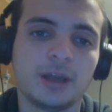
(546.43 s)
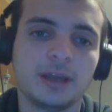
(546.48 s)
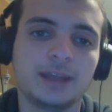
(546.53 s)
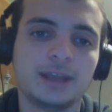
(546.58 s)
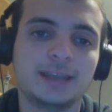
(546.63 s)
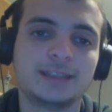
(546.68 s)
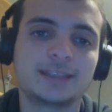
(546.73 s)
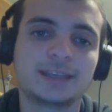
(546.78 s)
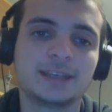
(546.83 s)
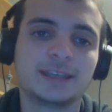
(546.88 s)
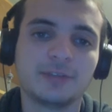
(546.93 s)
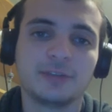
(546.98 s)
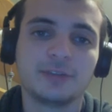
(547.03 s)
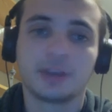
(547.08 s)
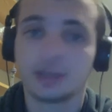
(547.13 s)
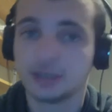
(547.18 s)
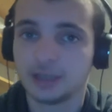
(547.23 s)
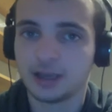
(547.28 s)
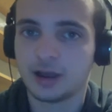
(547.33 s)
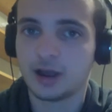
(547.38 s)
is
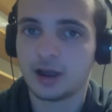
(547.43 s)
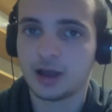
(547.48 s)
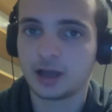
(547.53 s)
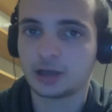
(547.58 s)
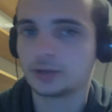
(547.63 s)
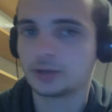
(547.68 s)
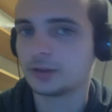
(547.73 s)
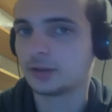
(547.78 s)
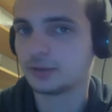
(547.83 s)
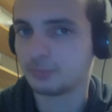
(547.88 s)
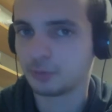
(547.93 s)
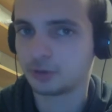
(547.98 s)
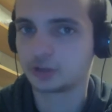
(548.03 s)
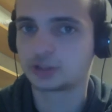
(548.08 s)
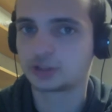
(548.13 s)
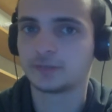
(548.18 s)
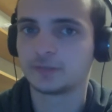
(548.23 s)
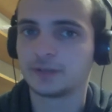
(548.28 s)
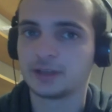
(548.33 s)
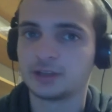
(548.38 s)
significantly higher than the
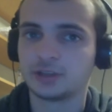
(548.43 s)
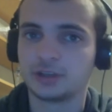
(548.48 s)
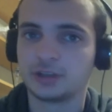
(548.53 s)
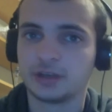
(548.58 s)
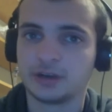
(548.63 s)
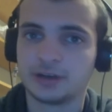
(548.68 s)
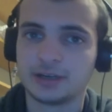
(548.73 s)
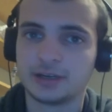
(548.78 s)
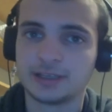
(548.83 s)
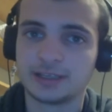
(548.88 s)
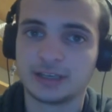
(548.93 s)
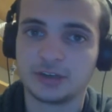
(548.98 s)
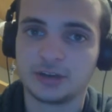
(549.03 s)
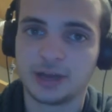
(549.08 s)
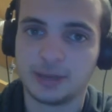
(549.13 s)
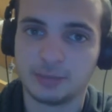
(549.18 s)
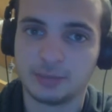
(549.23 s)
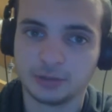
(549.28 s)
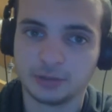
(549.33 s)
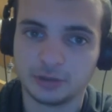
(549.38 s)
portion of legendaries that you're
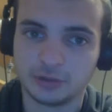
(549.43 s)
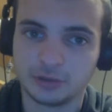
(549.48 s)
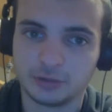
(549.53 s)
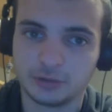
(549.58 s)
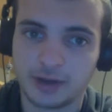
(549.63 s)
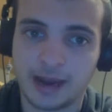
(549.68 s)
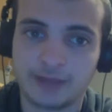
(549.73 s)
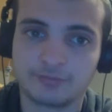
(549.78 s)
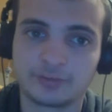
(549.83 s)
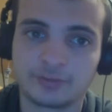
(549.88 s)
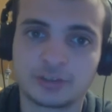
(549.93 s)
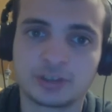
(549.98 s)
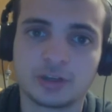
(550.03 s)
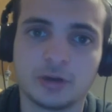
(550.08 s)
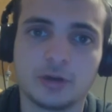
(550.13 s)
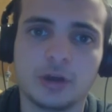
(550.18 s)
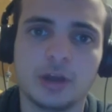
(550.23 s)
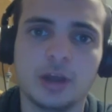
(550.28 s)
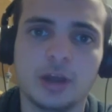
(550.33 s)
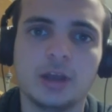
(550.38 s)
able to draft.
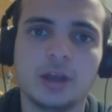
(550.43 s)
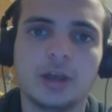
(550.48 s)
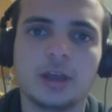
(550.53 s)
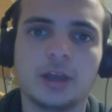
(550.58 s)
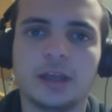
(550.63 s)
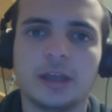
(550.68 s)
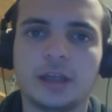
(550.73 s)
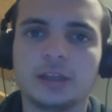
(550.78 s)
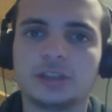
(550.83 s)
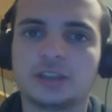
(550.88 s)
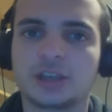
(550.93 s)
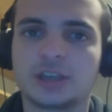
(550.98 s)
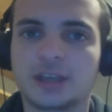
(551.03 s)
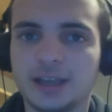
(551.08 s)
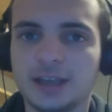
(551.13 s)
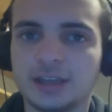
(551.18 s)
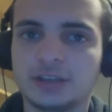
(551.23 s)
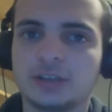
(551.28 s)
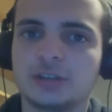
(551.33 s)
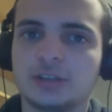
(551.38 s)
So to